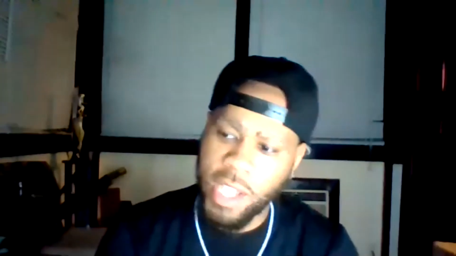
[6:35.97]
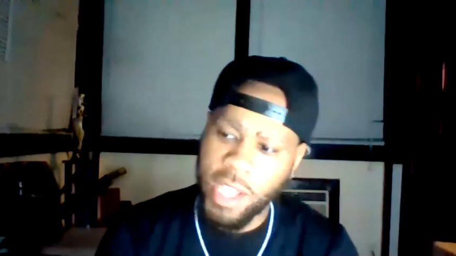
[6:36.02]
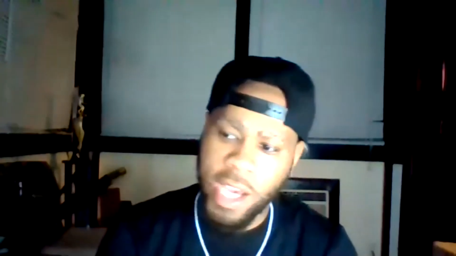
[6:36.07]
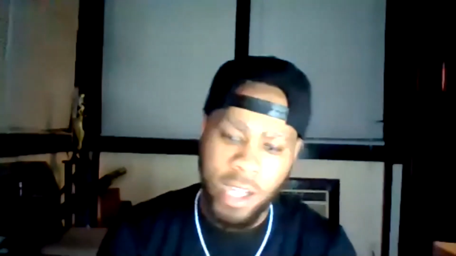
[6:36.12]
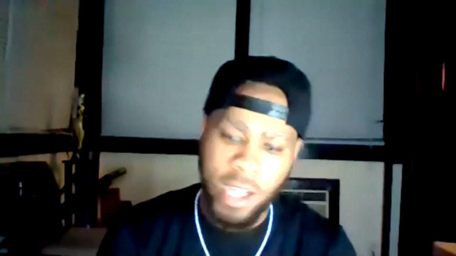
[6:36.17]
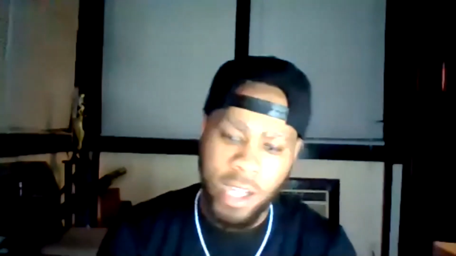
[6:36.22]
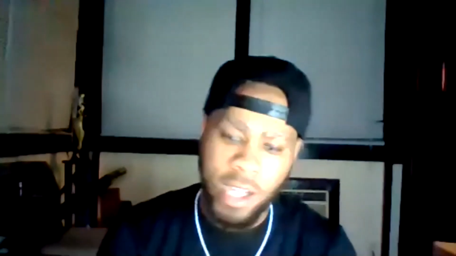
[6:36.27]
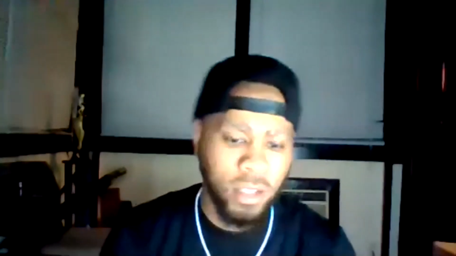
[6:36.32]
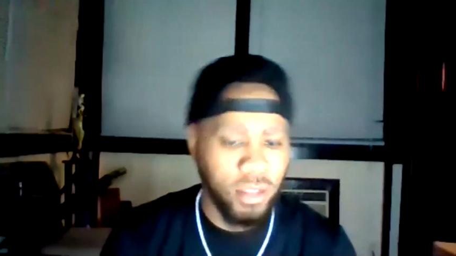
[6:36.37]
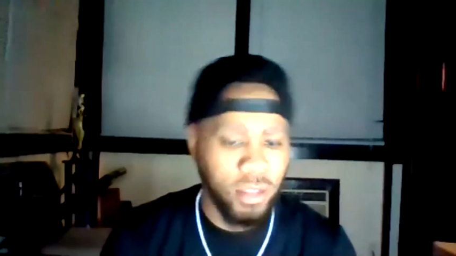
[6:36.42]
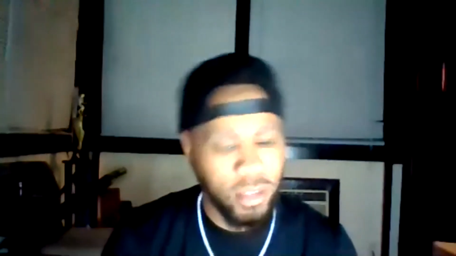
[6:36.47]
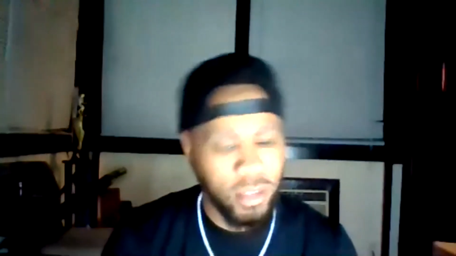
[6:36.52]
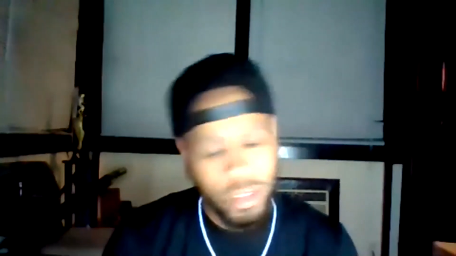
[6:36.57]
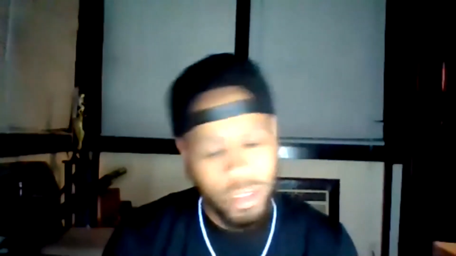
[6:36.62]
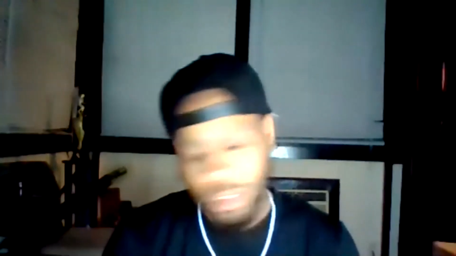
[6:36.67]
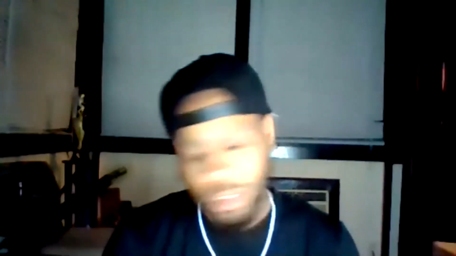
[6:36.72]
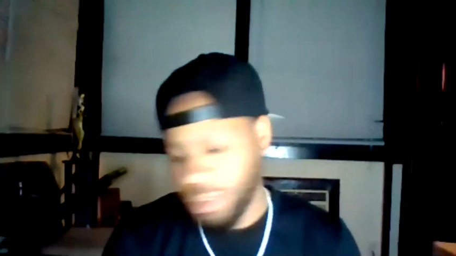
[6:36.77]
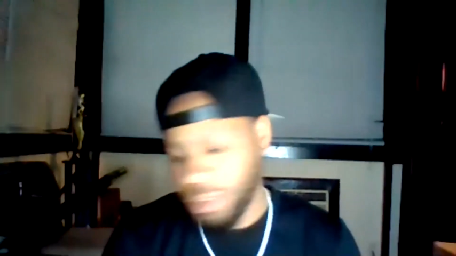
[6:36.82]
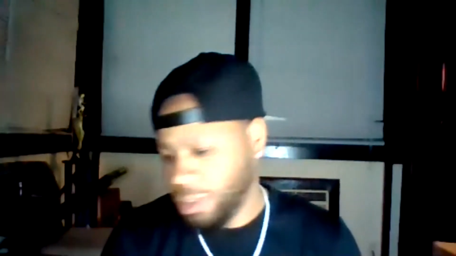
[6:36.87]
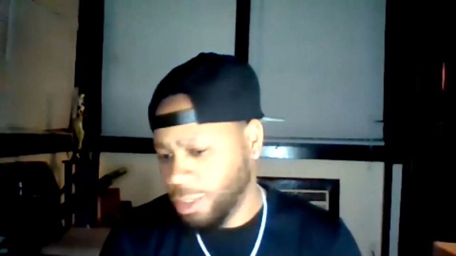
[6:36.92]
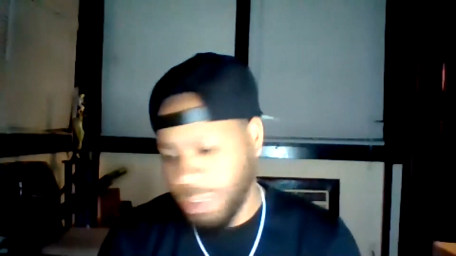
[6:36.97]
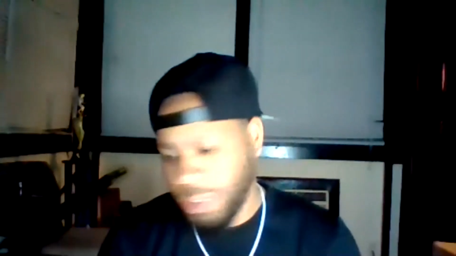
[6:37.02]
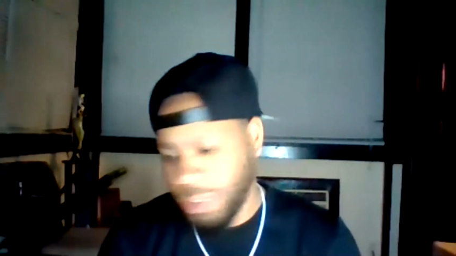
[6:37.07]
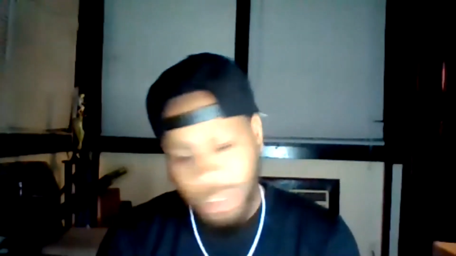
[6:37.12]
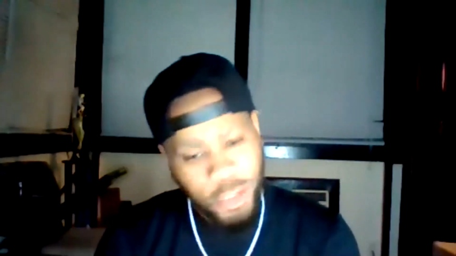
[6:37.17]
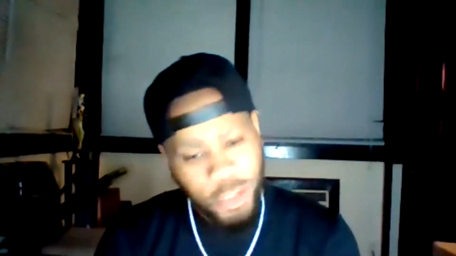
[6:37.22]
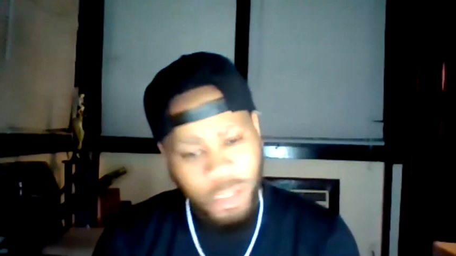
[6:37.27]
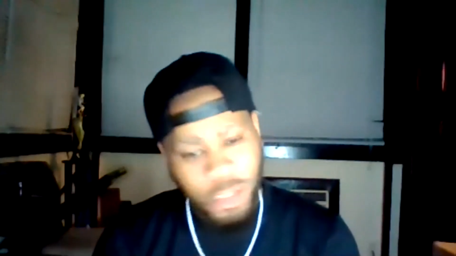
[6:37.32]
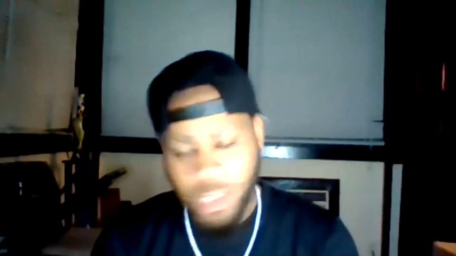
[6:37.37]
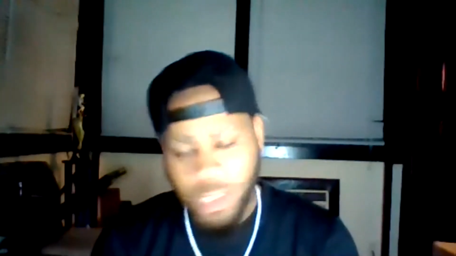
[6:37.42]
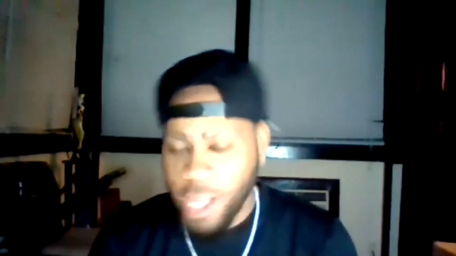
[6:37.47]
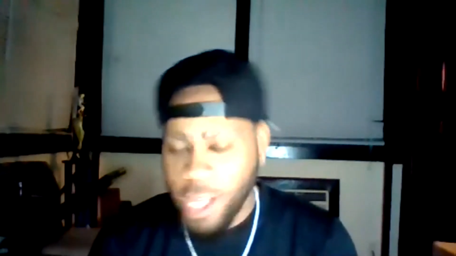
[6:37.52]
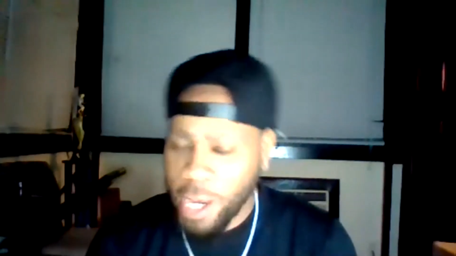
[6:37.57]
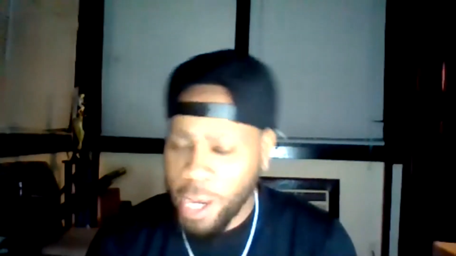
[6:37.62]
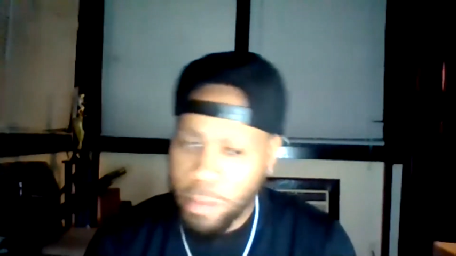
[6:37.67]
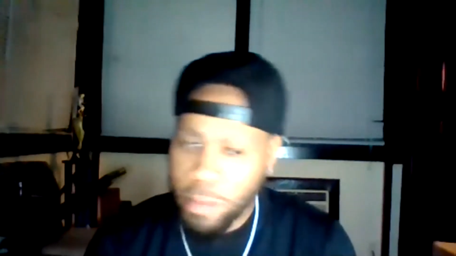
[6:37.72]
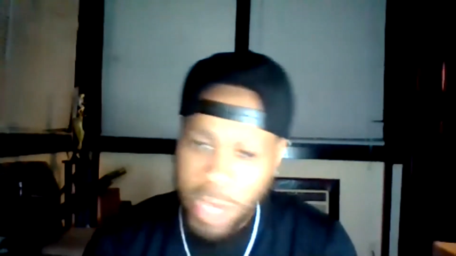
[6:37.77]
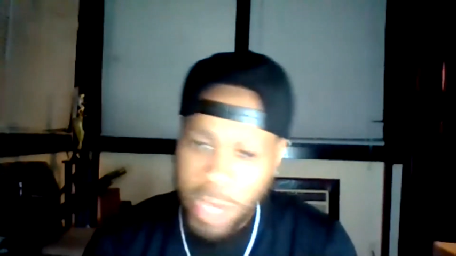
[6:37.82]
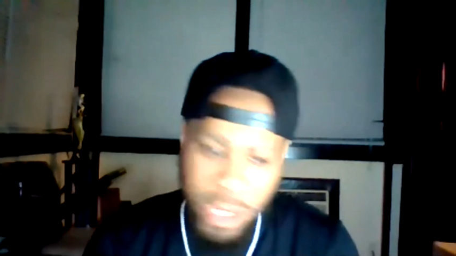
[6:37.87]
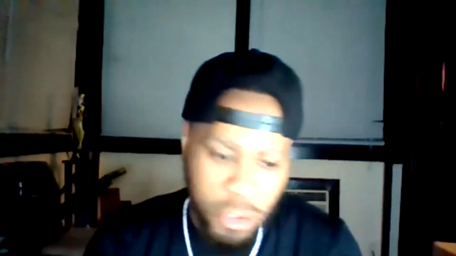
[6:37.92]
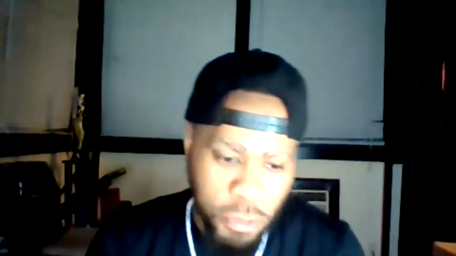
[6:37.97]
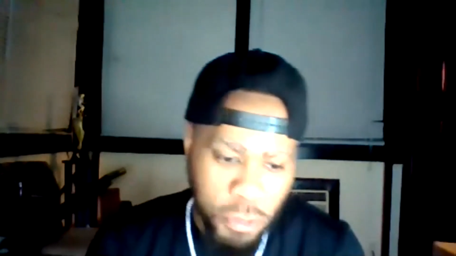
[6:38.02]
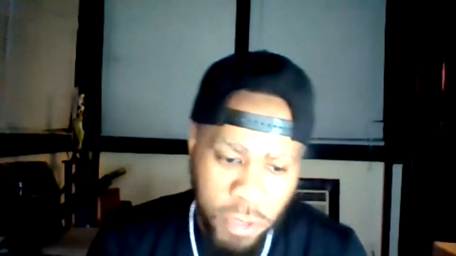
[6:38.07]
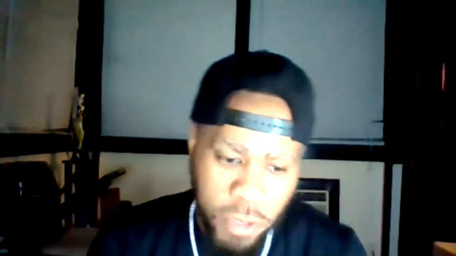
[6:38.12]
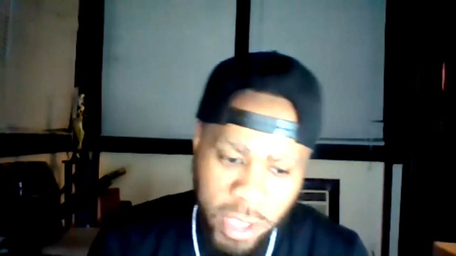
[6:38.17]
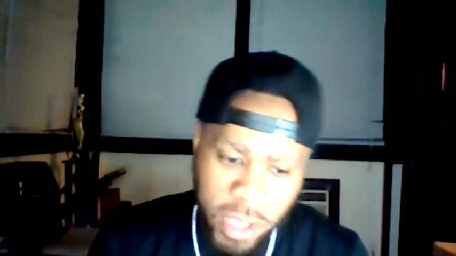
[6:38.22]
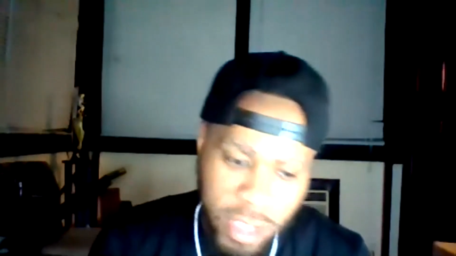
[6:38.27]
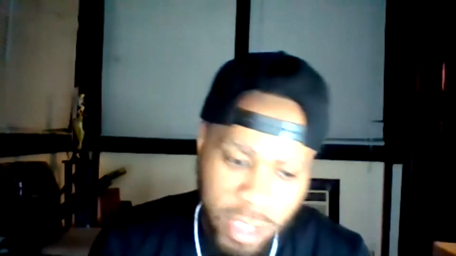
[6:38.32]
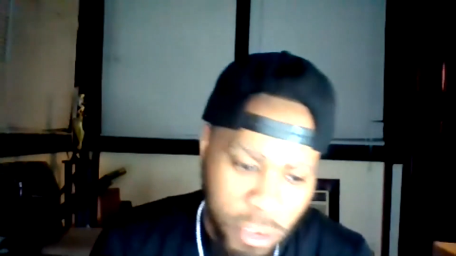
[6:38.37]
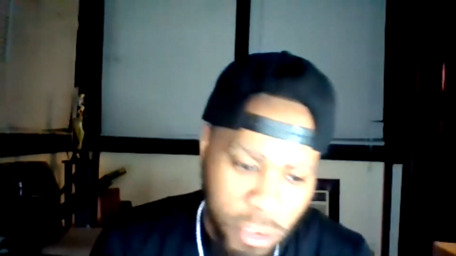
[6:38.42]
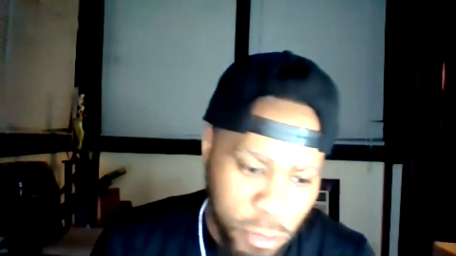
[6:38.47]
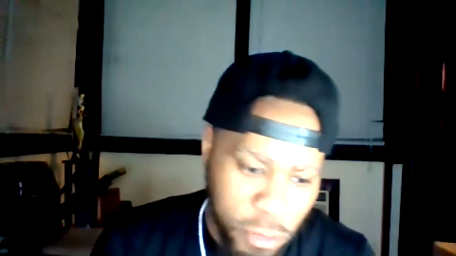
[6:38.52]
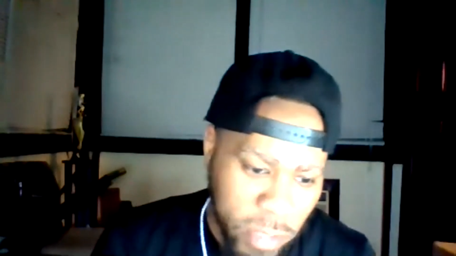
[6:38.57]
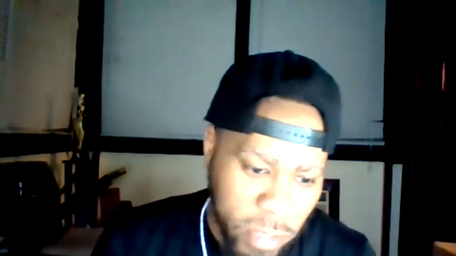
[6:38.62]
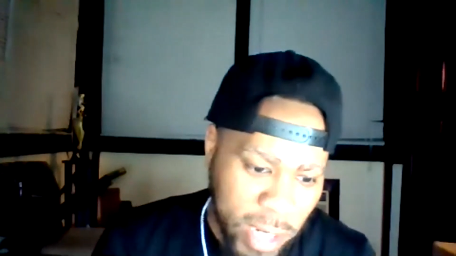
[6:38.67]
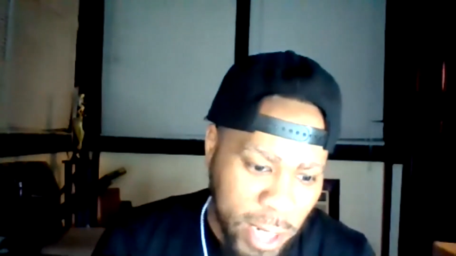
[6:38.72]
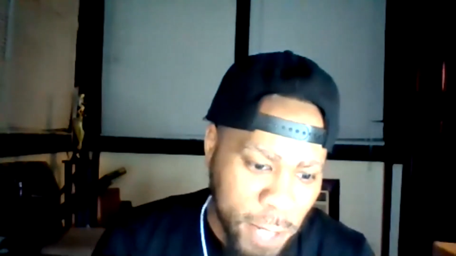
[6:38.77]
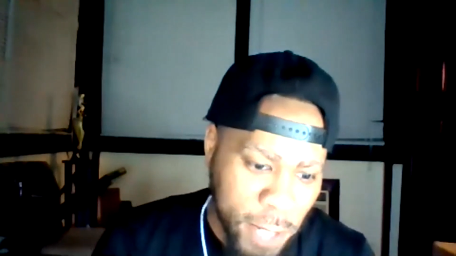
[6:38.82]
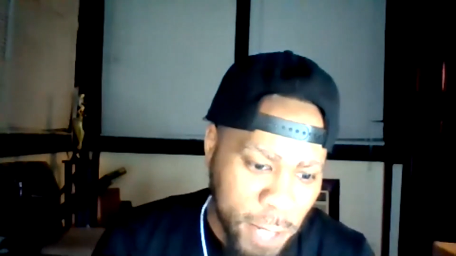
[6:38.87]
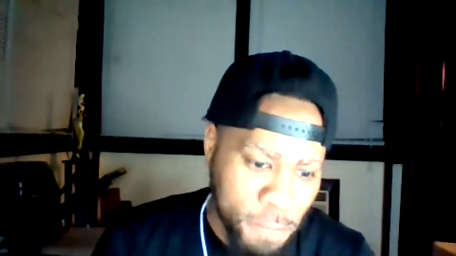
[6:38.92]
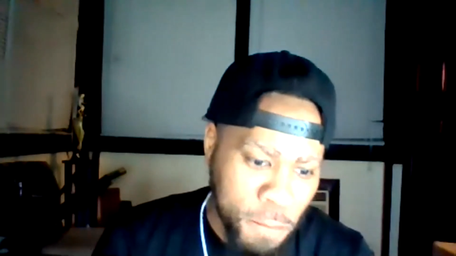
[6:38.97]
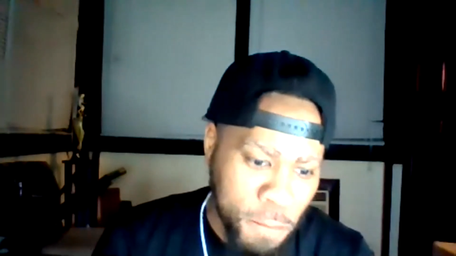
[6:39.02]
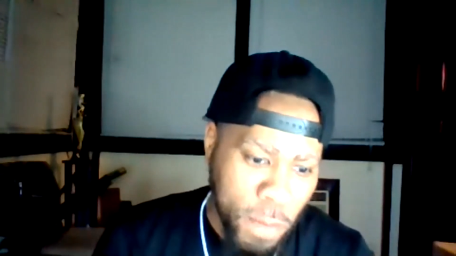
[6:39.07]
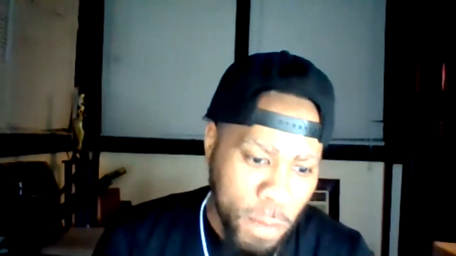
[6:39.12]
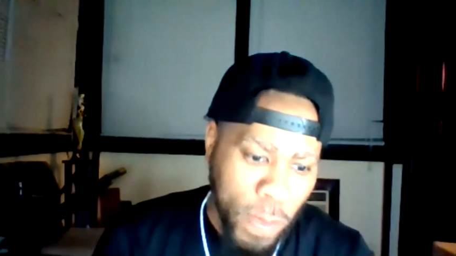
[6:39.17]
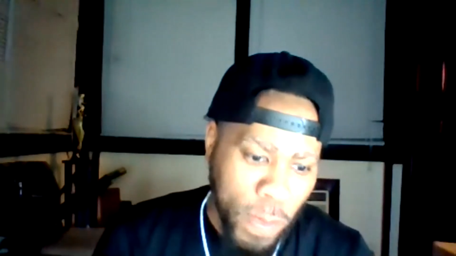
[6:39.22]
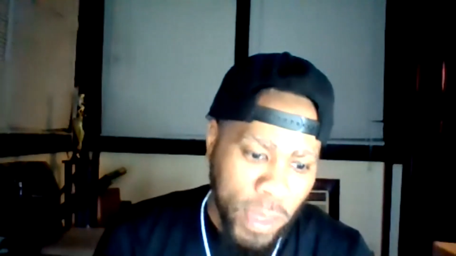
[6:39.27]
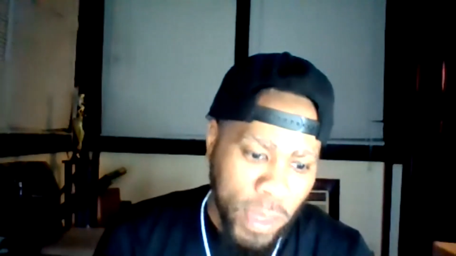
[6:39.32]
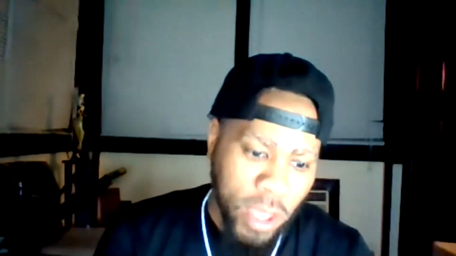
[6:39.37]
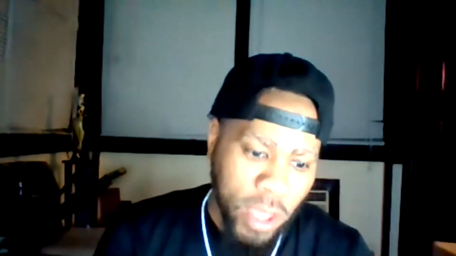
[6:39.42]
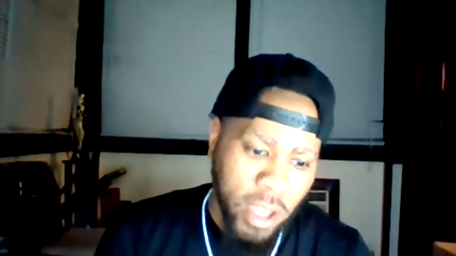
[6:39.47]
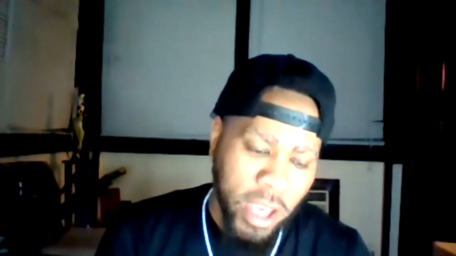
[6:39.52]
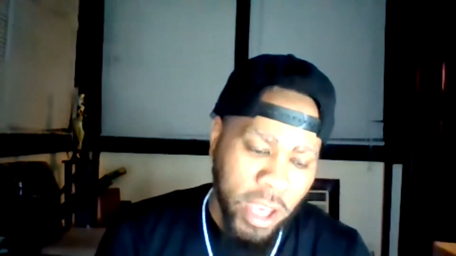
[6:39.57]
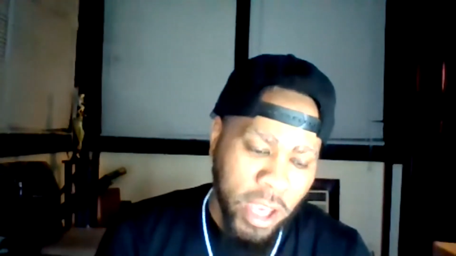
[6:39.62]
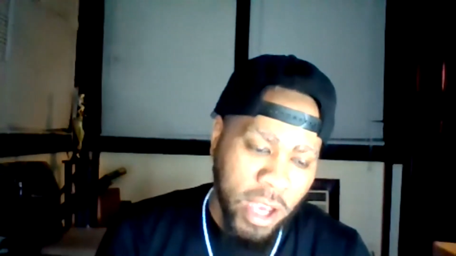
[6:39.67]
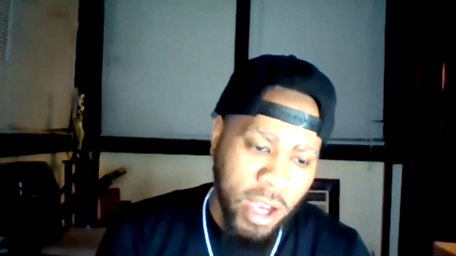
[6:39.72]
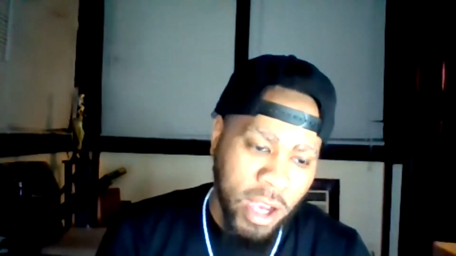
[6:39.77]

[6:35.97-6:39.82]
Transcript: gotta make do what it do, man. And